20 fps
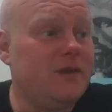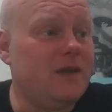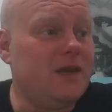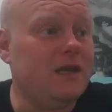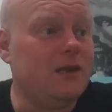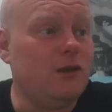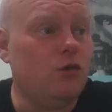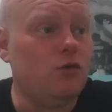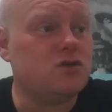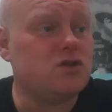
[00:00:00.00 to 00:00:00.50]

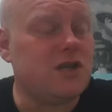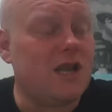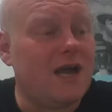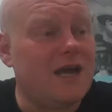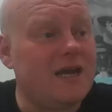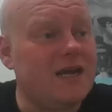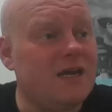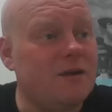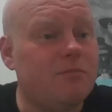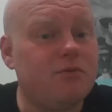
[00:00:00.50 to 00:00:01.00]
It looks
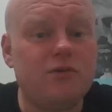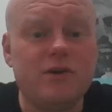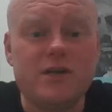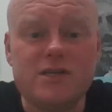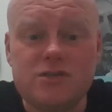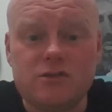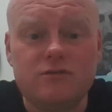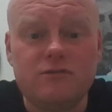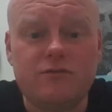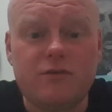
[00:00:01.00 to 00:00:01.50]
like a
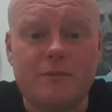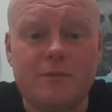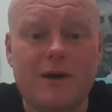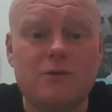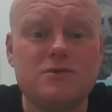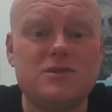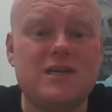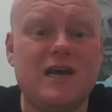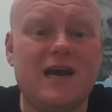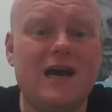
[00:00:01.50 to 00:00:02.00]
prison from
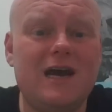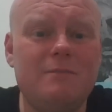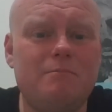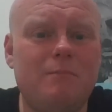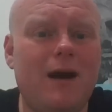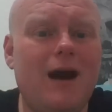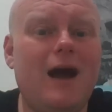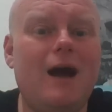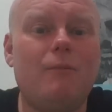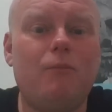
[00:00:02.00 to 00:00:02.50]
outside,
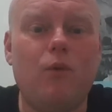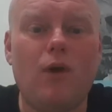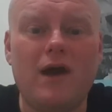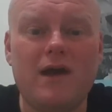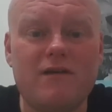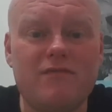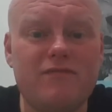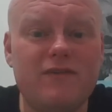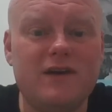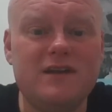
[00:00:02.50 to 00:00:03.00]
barbed
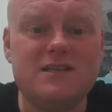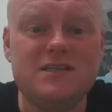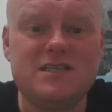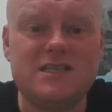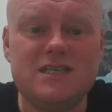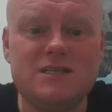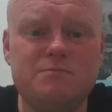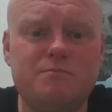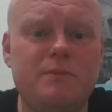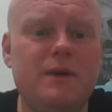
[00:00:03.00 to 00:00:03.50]
wire
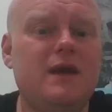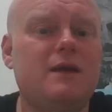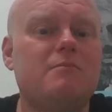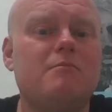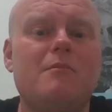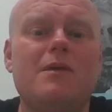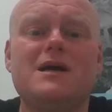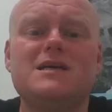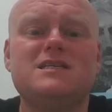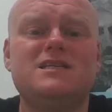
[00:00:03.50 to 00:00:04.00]
fences, big,
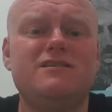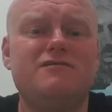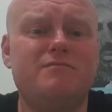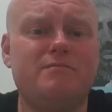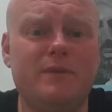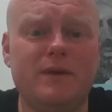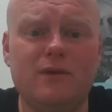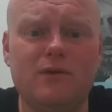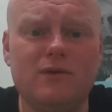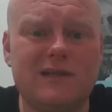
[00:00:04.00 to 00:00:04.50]
massive
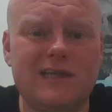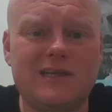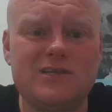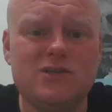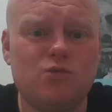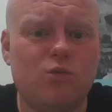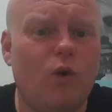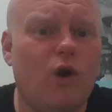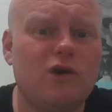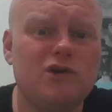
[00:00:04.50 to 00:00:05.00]

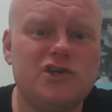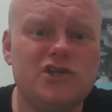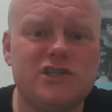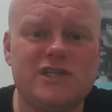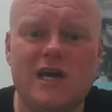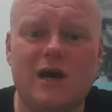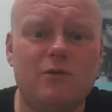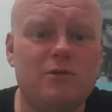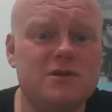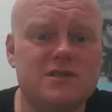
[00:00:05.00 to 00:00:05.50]
buildings,
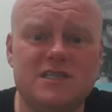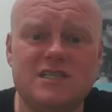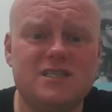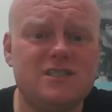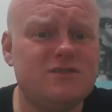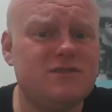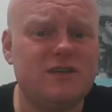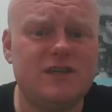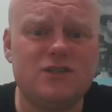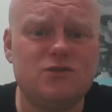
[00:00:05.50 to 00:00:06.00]
watchtowers.
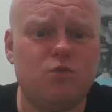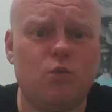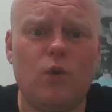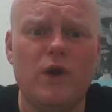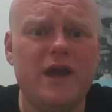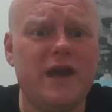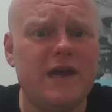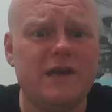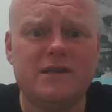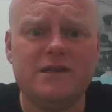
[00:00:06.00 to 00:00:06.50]
It's
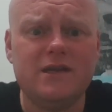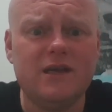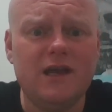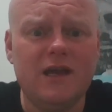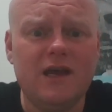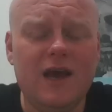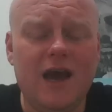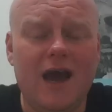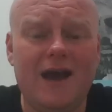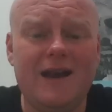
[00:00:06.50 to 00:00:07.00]
weird.
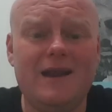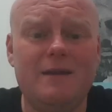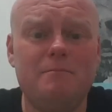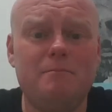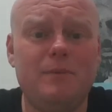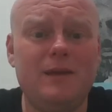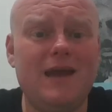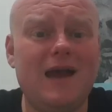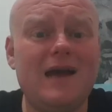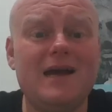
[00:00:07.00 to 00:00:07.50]
And
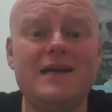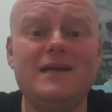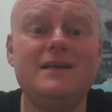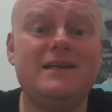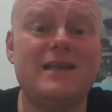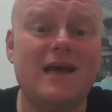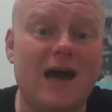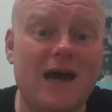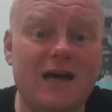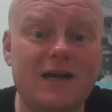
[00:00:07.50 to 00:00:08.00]
then
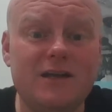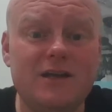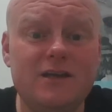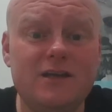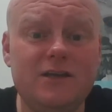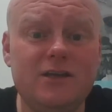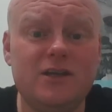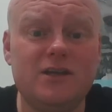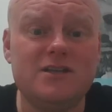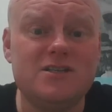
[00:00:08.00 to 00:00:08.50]
behind that,
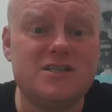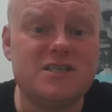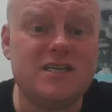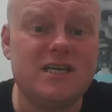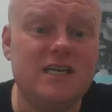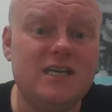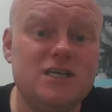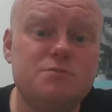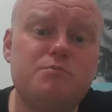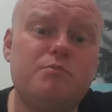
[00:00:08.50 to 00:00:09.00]
you can
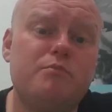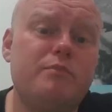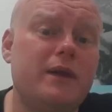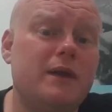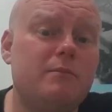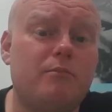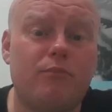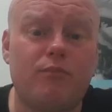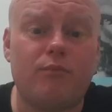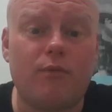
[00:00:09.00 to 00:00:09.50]
see this
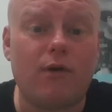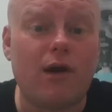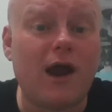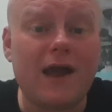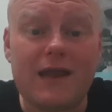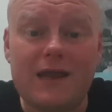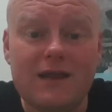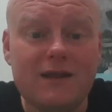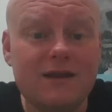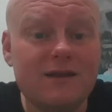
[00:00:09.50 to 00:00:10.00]
big,
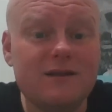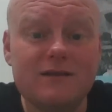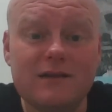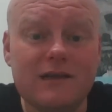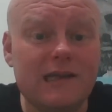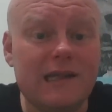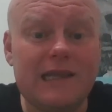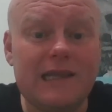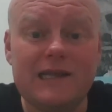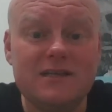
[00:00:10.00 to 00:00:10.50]
bright,
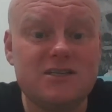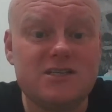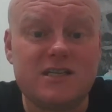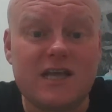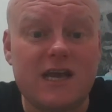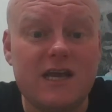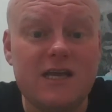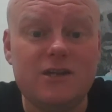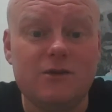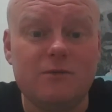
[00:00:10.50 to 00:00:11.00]
lit
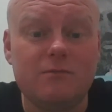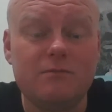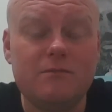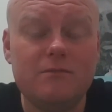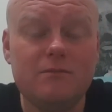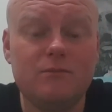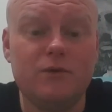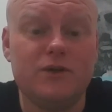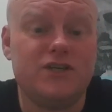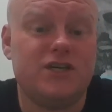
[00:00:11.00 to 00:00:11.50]
stadium,
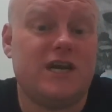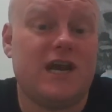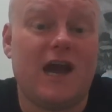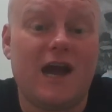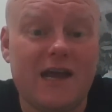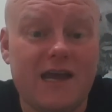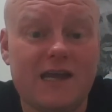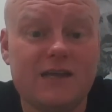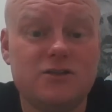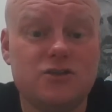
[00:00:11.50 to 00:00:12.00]
which you
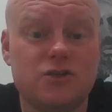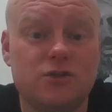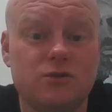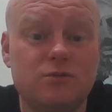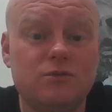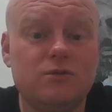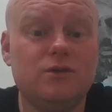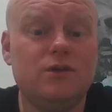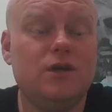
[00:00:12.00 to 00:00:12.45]
can't get to.